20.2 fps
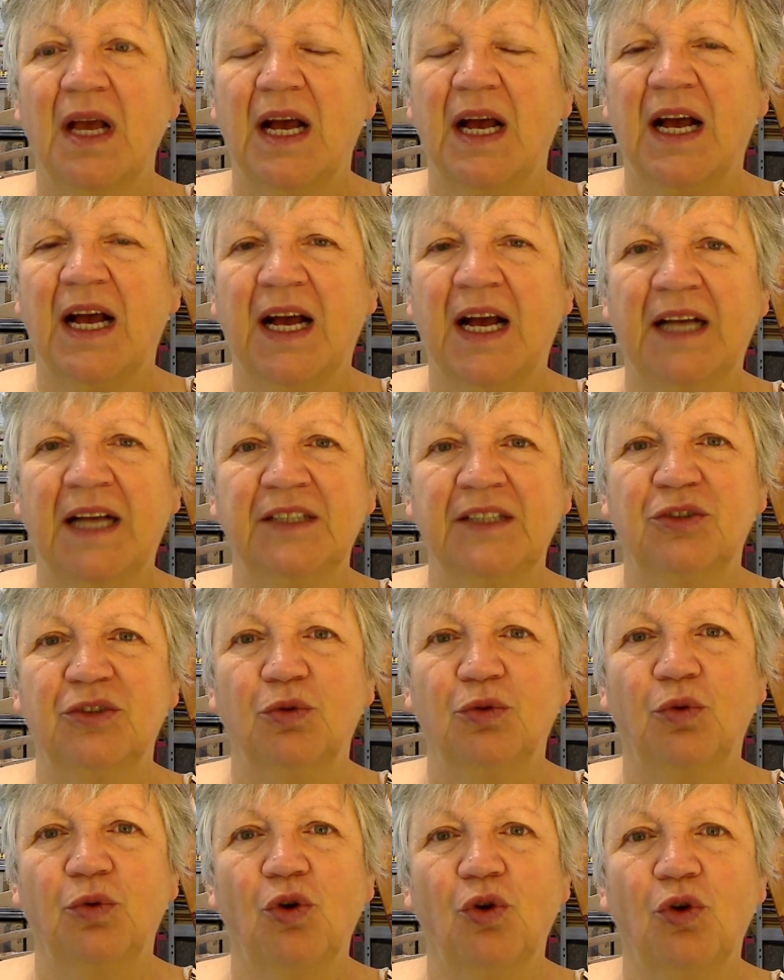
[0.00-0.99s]
And
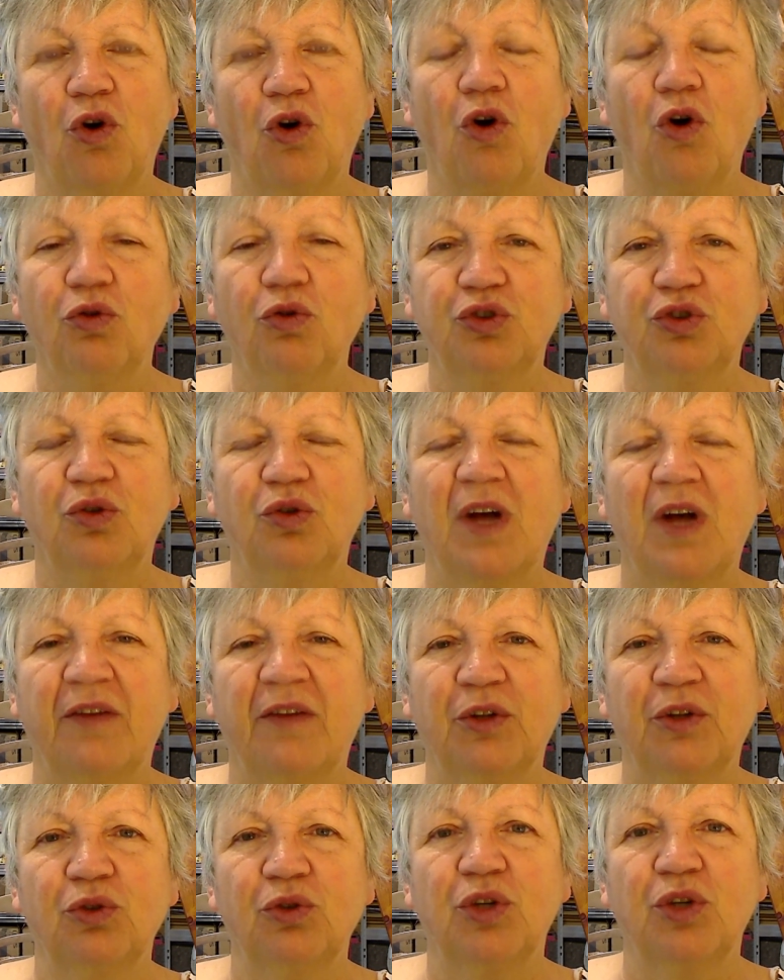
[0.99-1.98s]
also have a
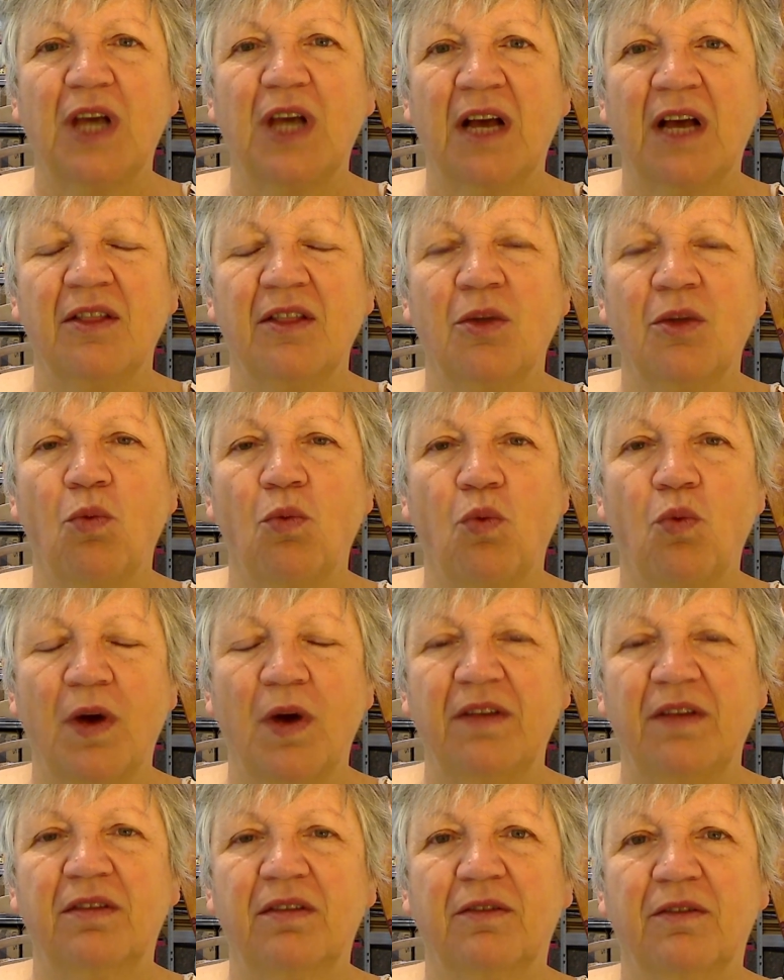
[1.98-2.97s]
look at the
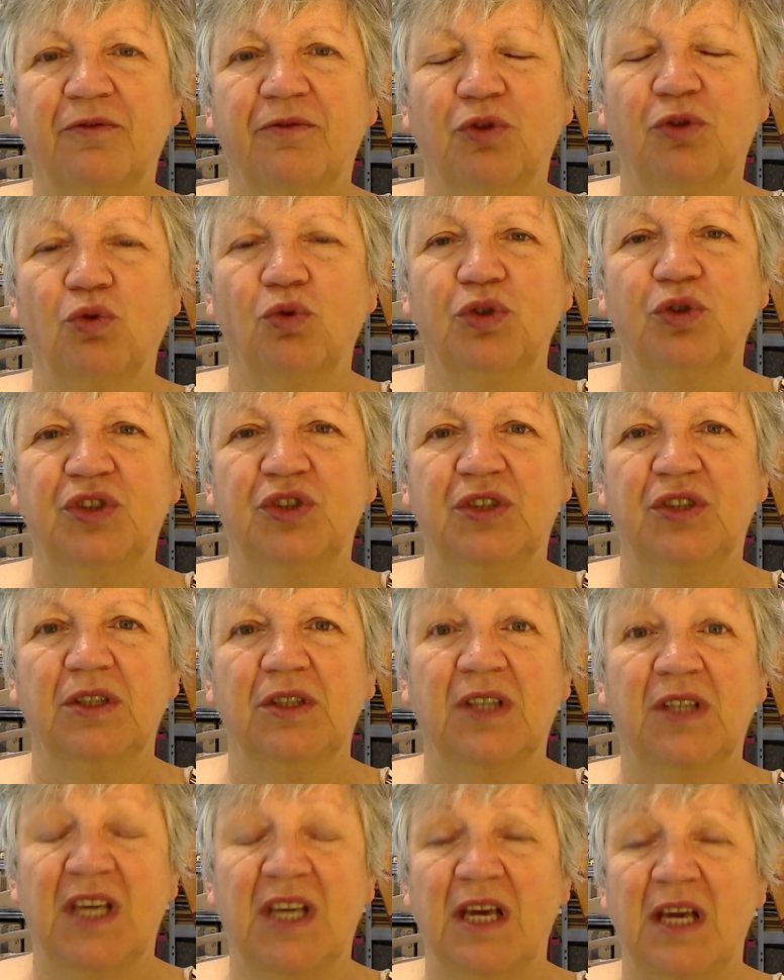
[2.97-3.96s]
width of those
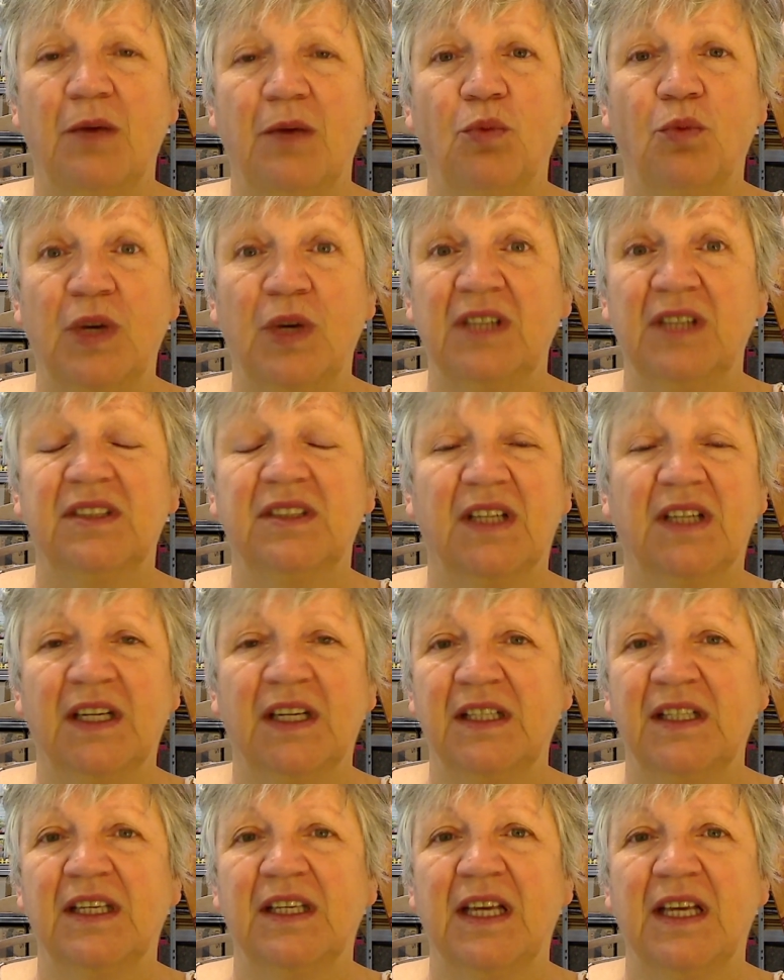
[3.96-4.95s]
gateways
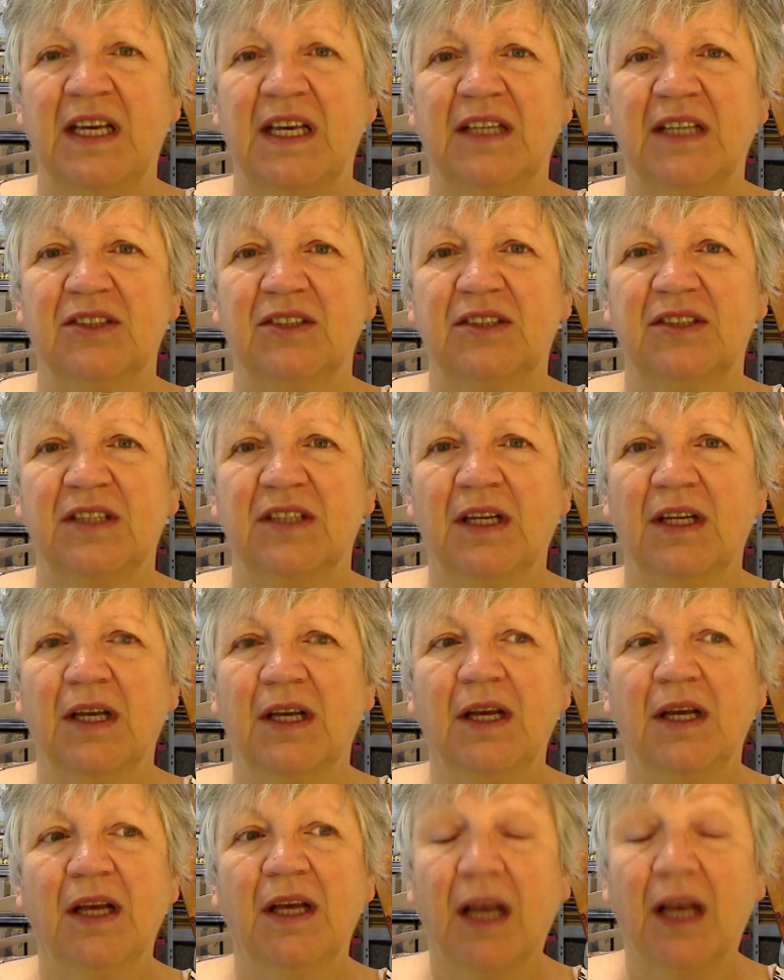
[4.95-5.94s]
and gates,
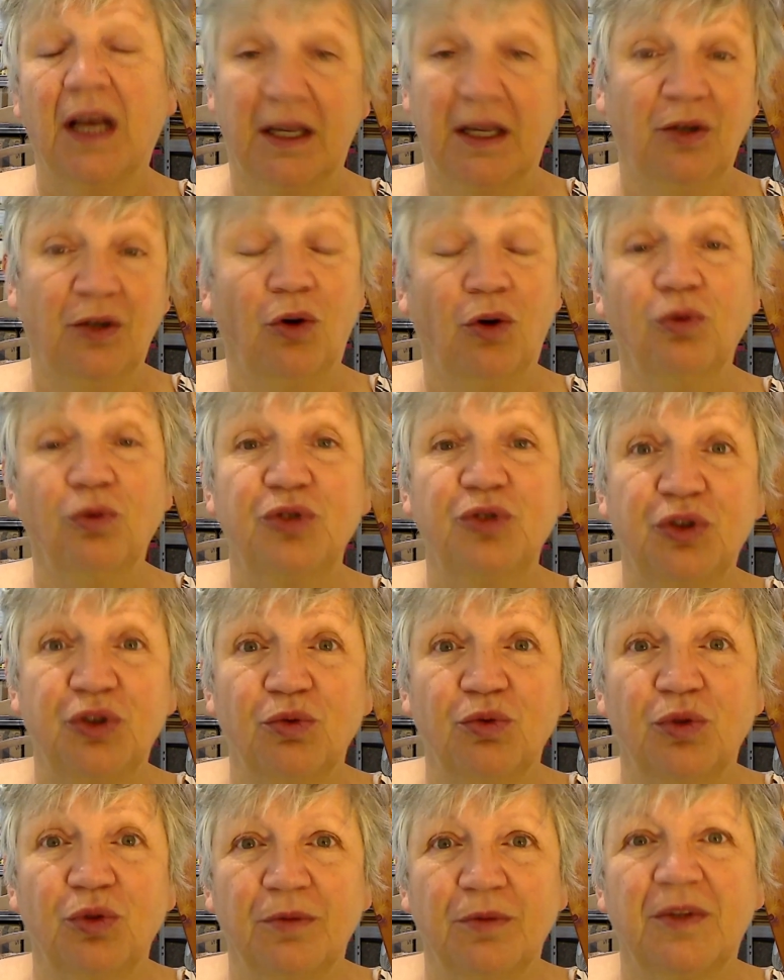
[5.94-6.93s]
and
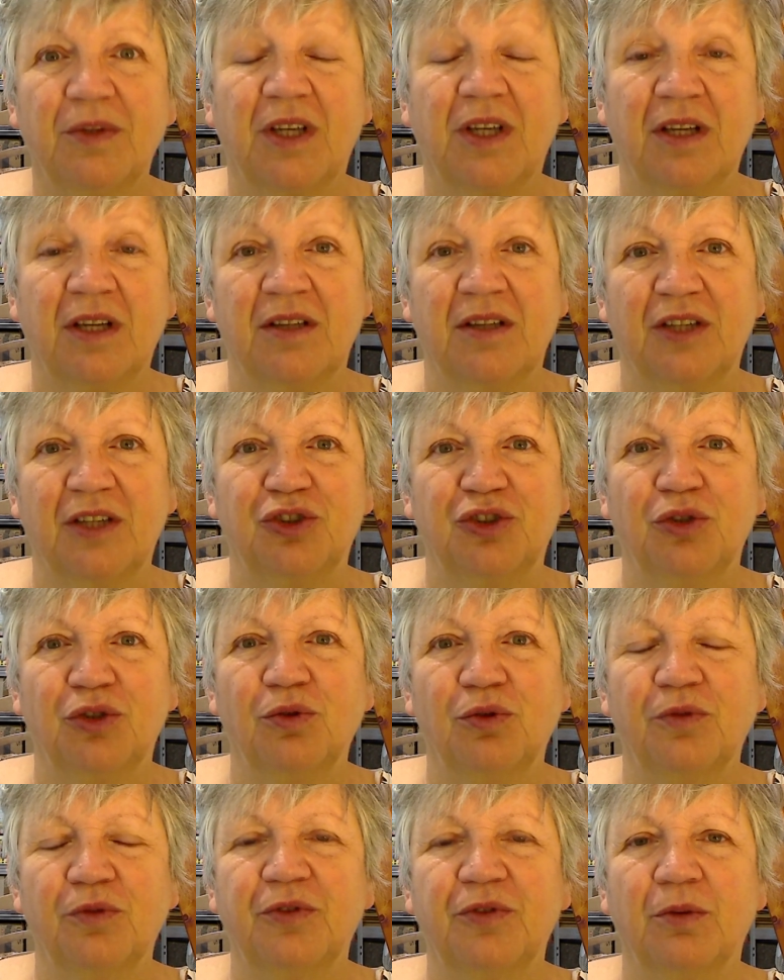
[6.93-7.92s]
also the condition of